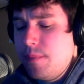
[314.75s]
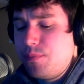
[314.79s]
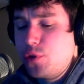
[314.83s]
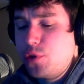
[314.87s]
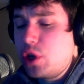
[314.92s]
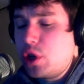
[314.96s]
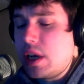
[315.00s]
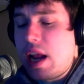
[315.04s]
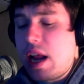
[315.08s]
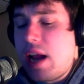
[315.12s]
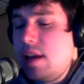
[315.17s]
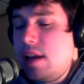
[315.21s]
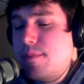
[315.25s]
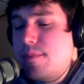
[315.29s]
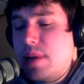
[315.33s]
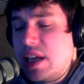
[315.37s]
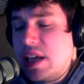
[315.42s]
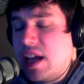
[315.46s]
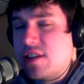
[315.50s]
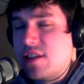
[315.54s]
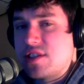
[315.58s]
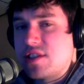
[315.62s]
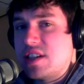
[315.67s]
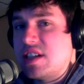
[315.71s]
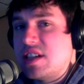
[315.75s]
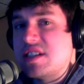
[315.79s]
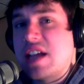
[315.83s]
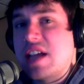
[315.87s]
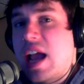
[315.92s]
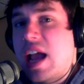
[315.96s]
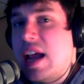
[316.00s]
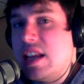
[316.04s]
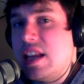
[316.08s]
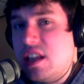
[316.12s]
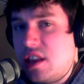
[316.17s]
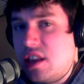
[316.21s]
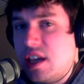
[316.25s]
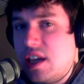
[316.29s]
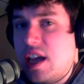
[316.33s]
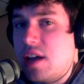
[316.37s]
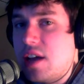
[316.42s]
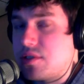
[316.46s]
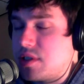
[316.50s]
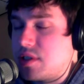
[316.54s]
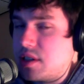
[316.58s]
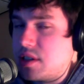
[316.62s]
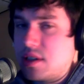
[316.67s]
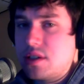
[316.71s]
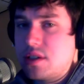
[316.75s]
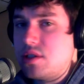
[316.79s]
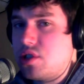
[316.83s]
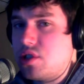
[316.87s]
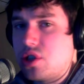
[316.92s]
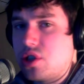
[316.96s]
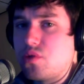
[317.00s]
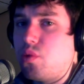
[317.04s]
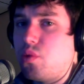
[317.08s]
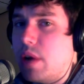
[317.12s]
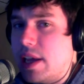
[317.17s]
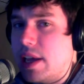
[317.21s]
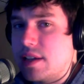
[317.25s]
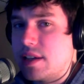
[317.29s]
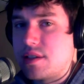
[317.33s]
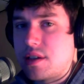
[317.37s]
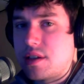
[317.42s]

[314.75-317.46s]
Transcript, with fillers: Look at anybody else that does anything else. This isn't just wings.